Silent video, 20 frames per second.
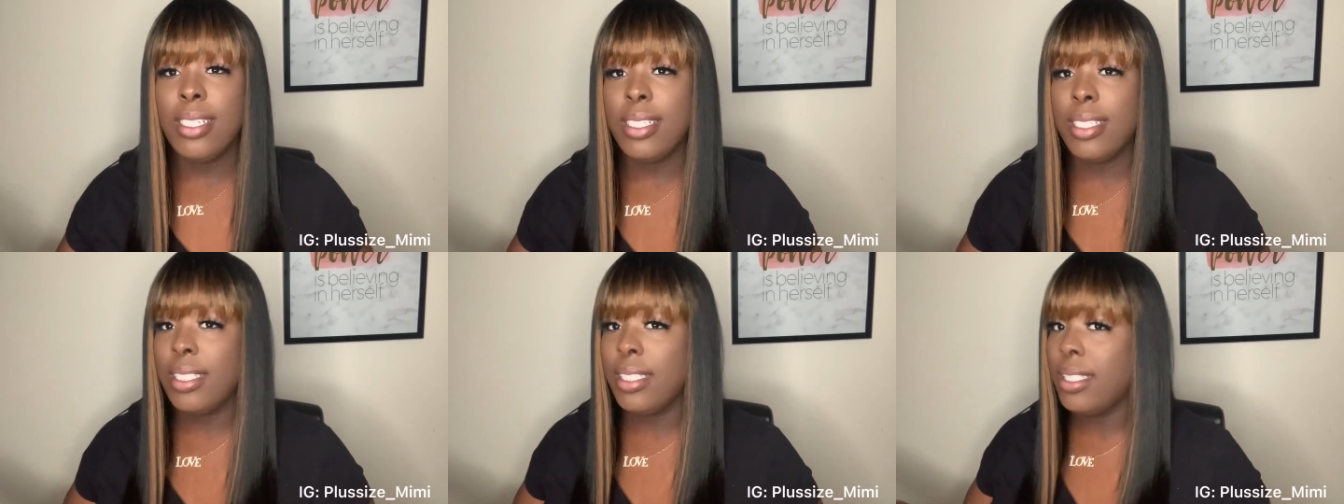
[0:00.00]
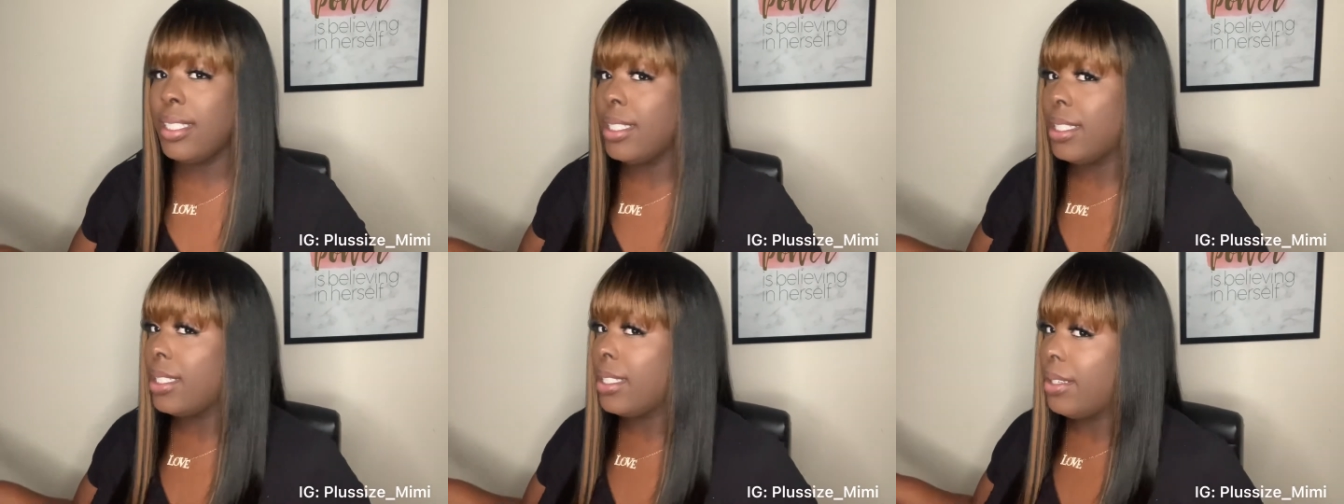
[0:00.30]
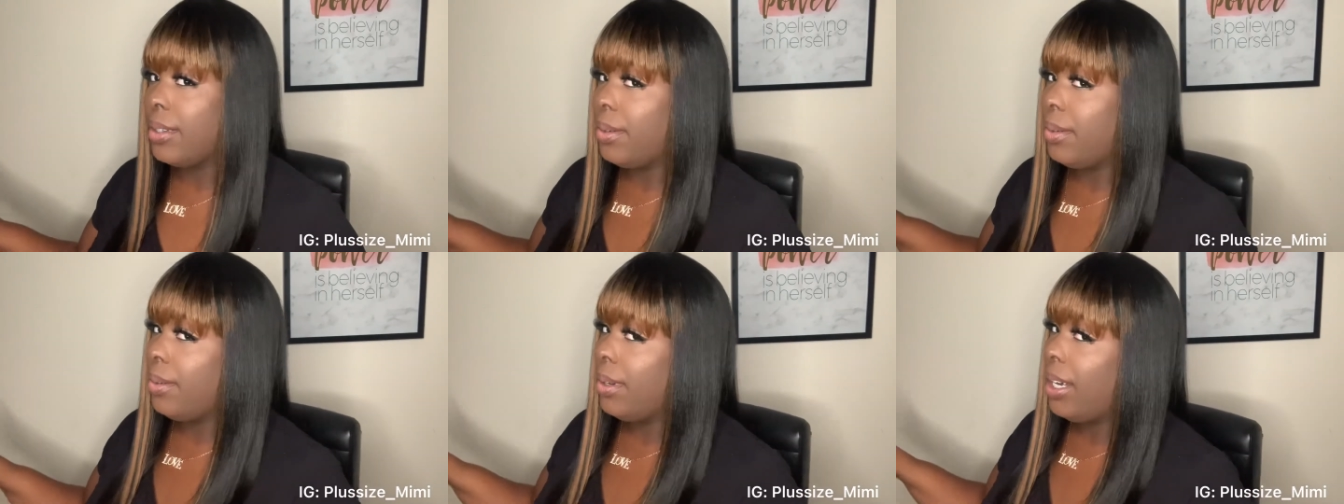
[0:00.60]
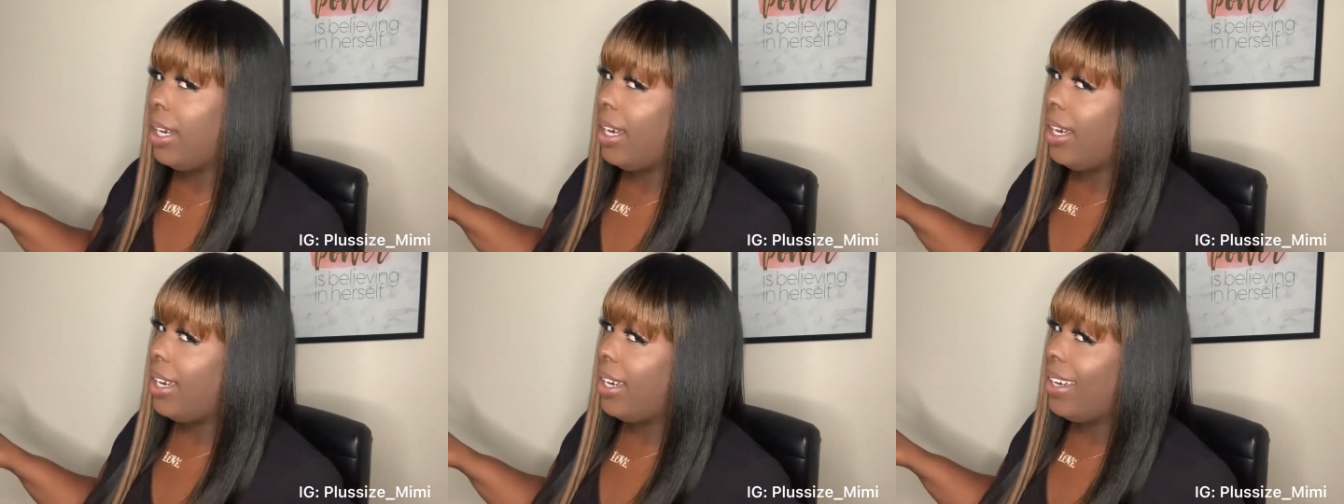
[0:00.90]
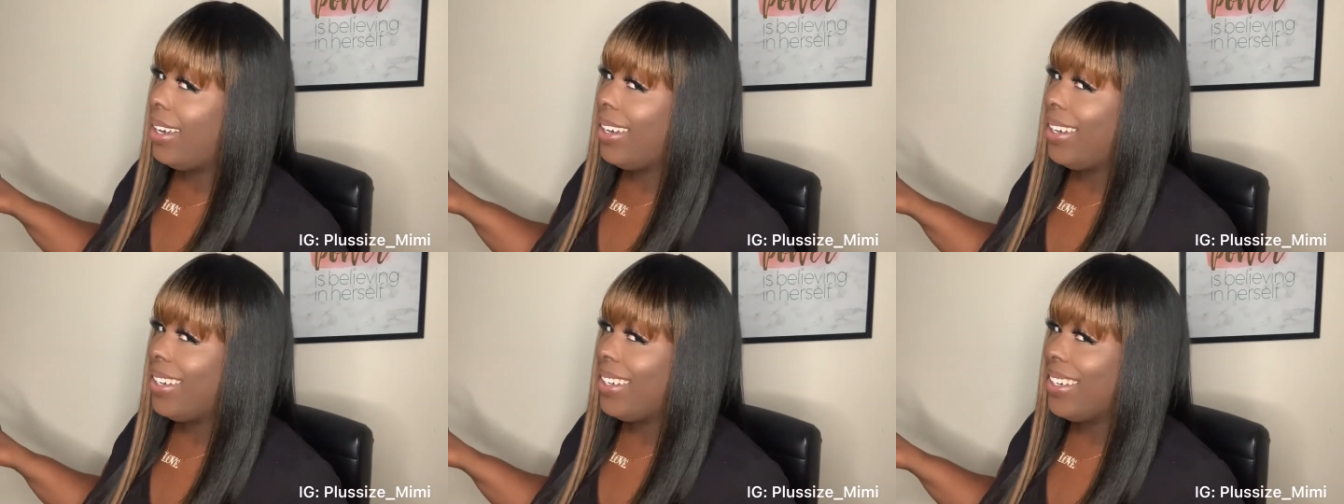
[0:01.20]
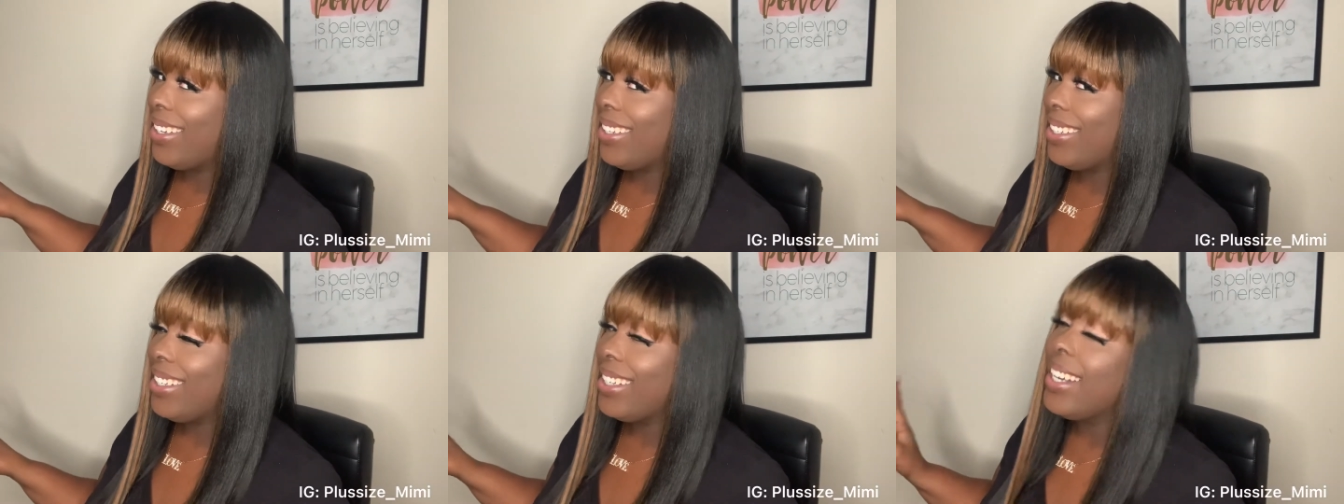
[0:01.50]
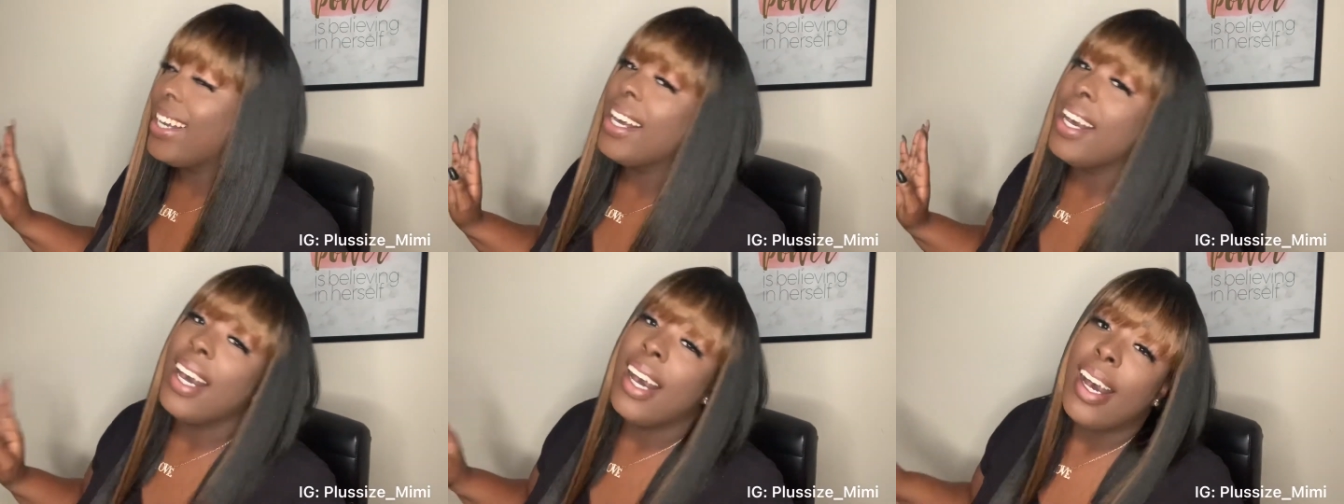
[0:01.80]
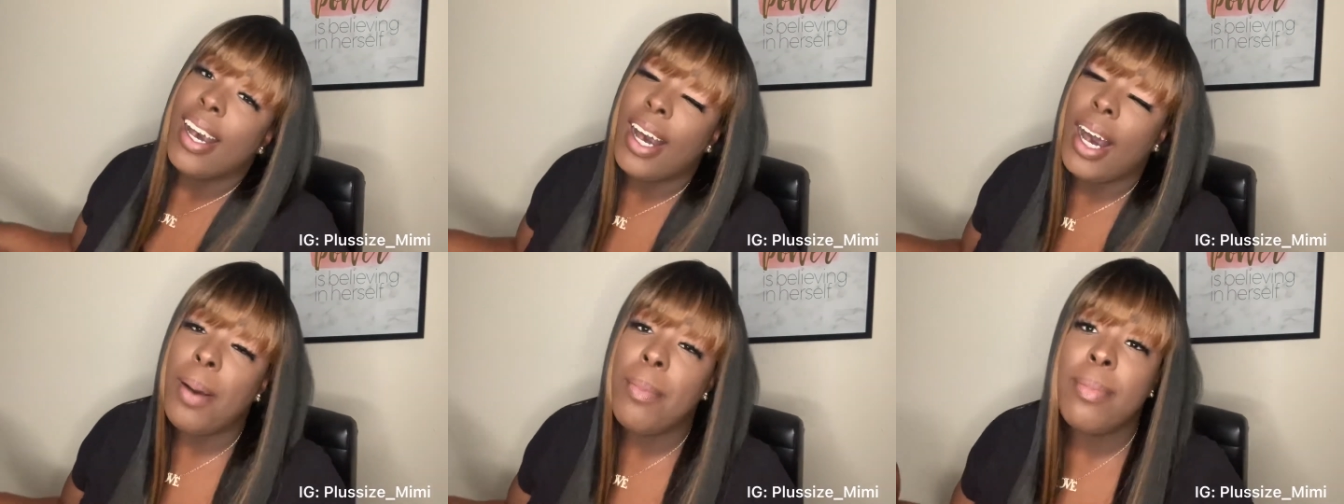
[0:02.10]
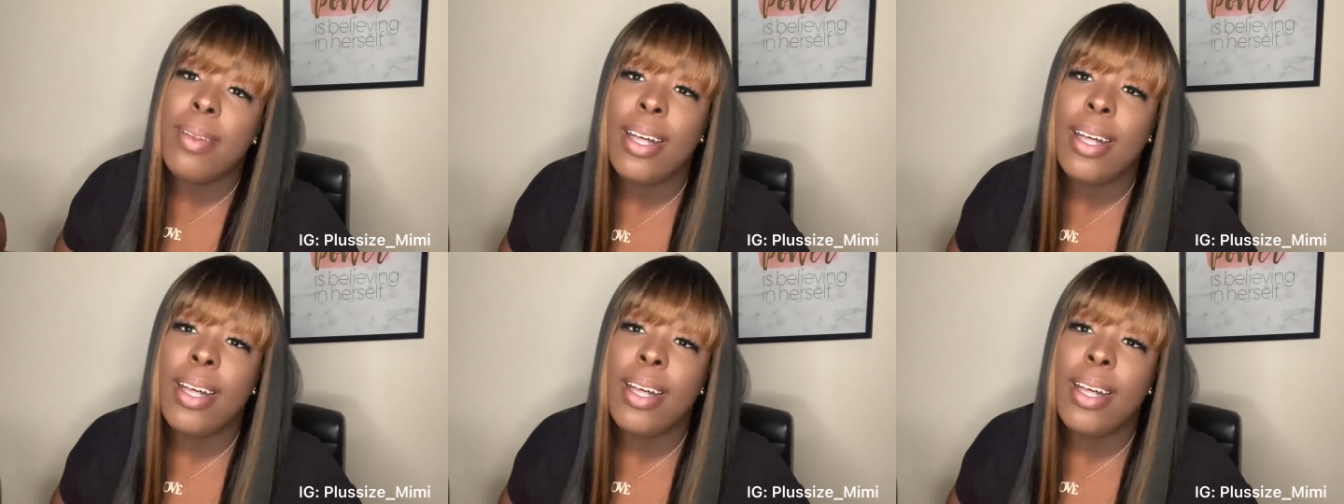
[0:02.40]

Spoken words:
This is the look. I'm